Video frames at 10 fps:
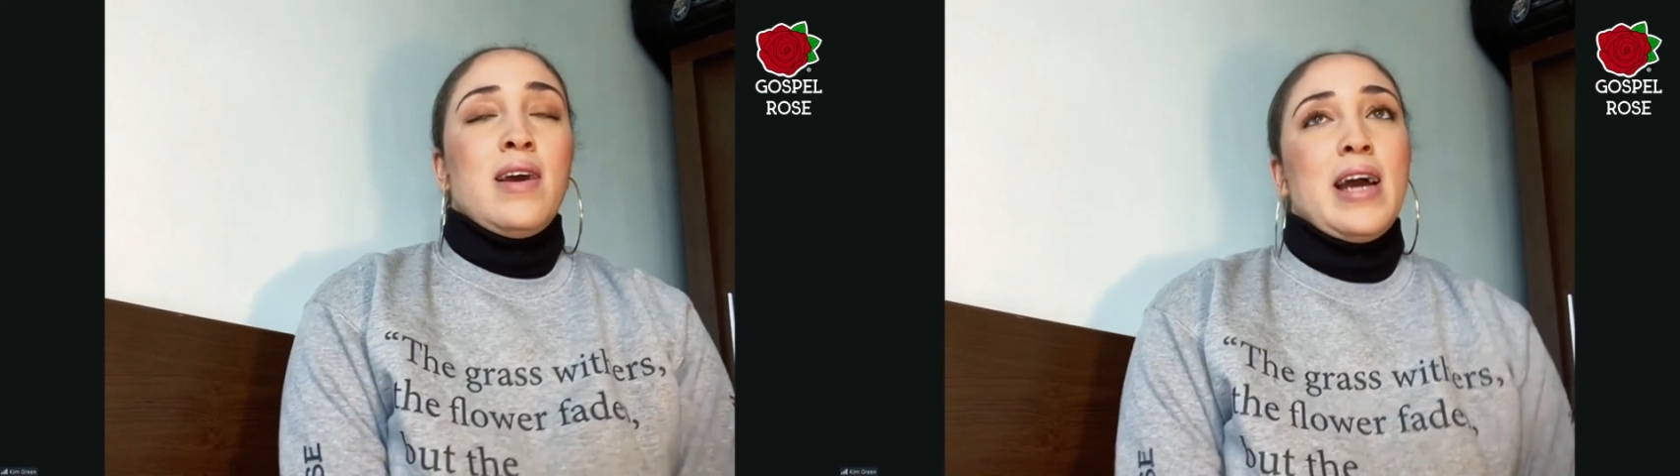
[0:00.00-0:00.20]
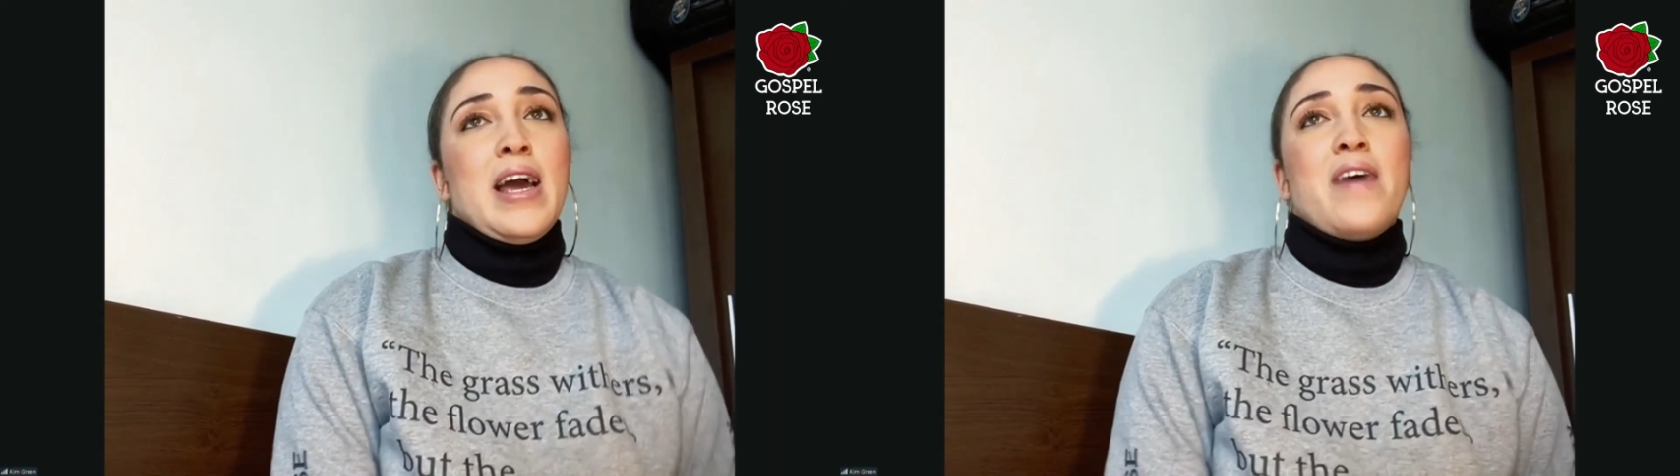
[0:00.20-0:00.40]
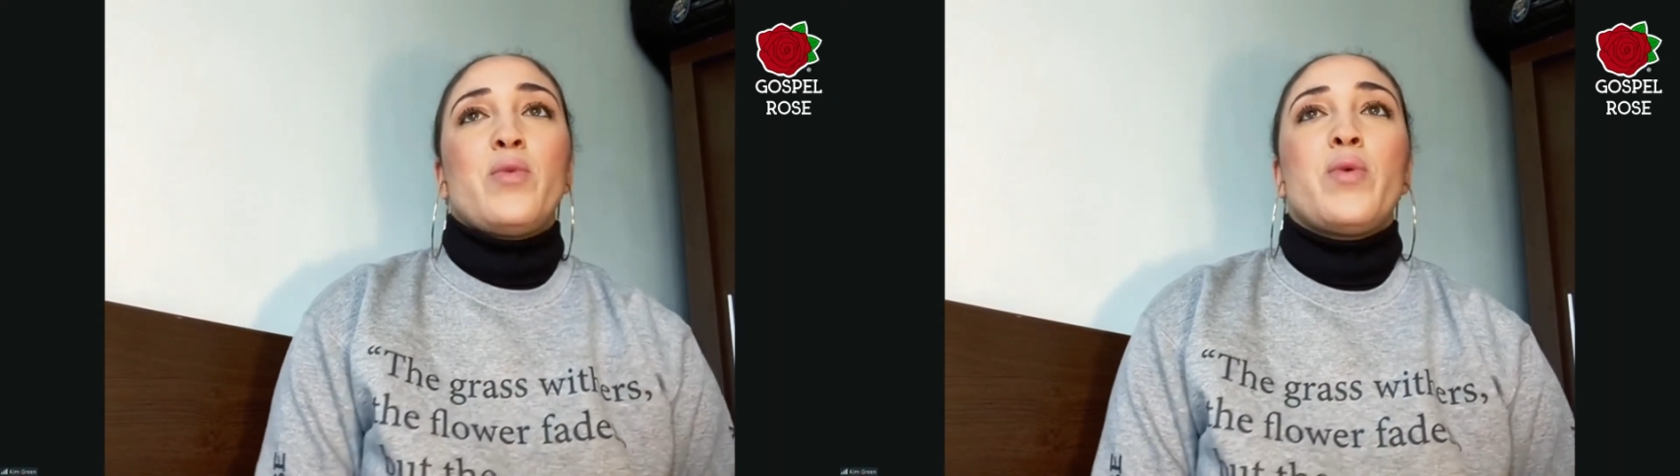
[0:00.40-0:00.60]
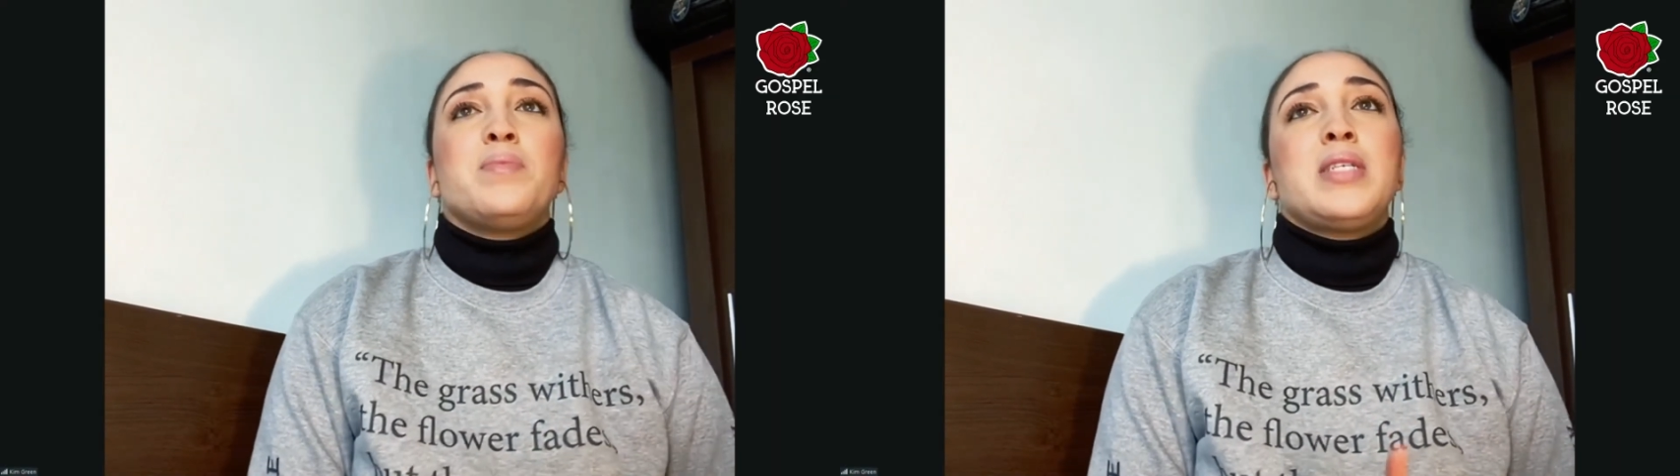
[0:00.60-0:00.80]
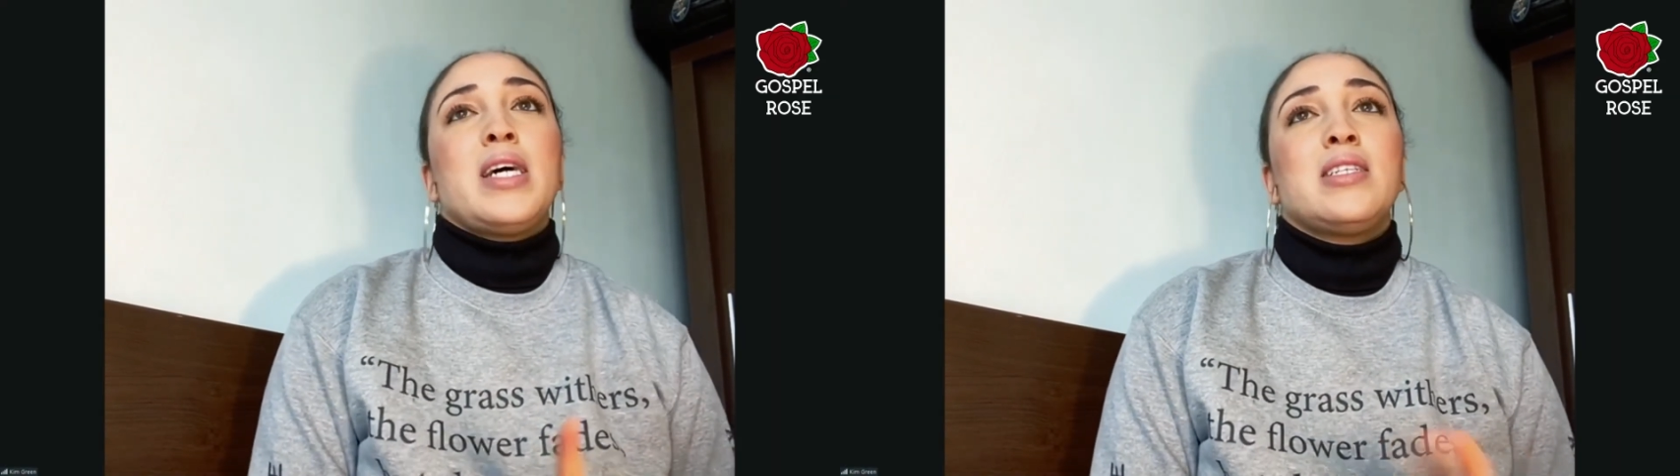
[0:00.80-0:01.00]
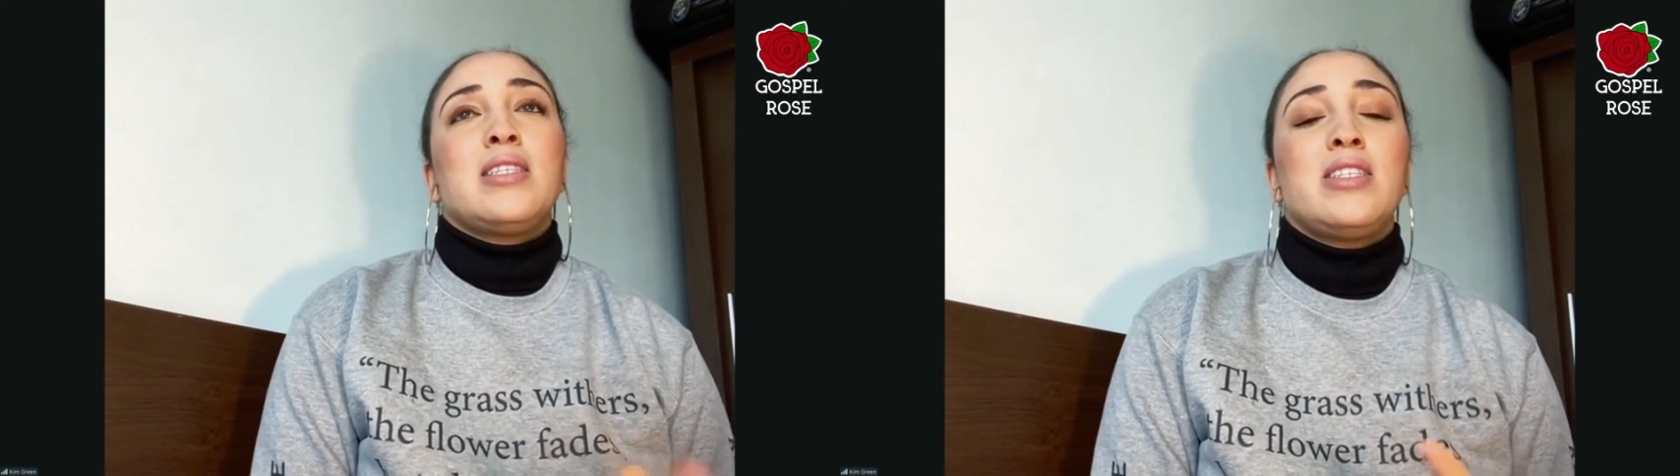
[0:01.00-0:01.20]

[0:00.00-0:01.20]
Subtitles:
I have a website. It's